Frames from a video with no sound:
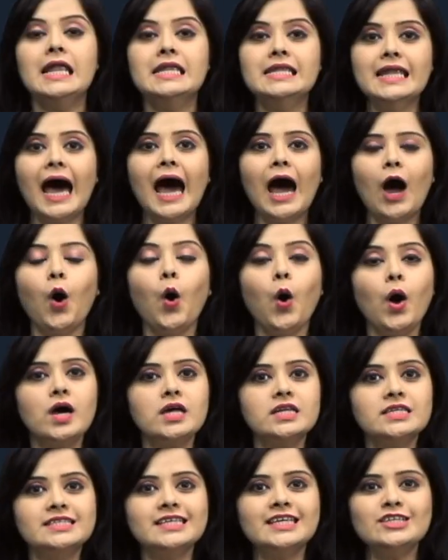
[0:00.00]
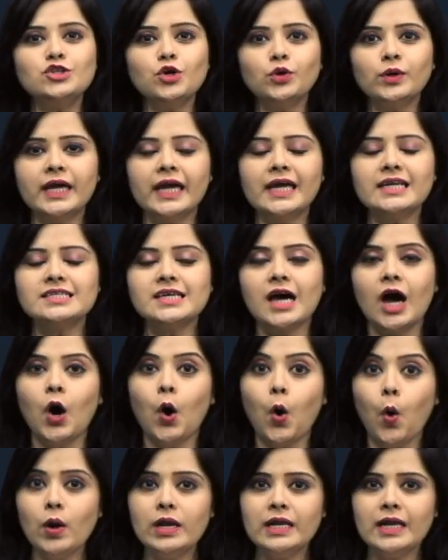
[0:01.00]
Now, did you get a
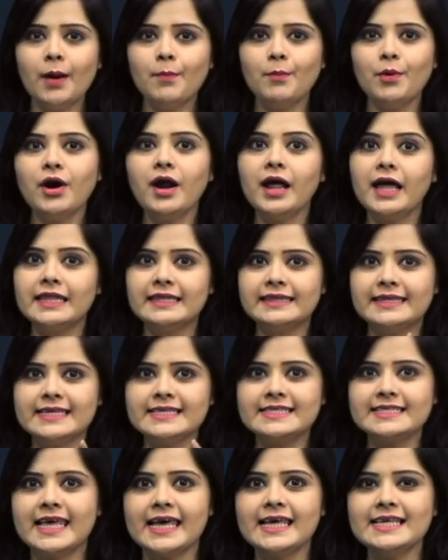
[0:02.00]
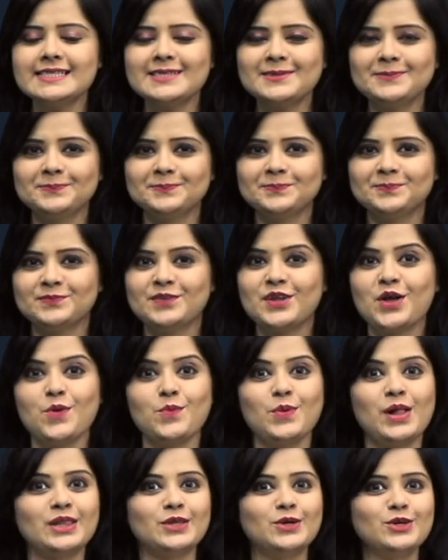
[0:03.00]
whole number in this case?
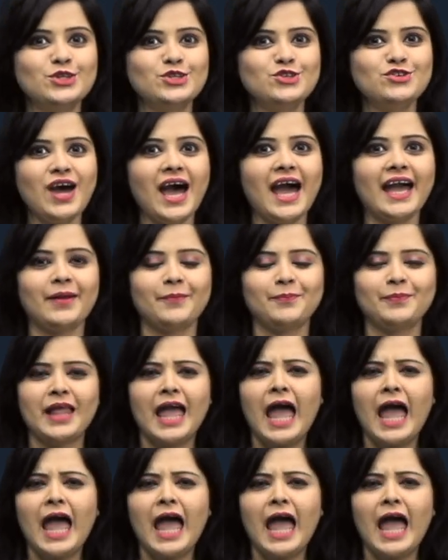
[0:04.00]
Well, good try.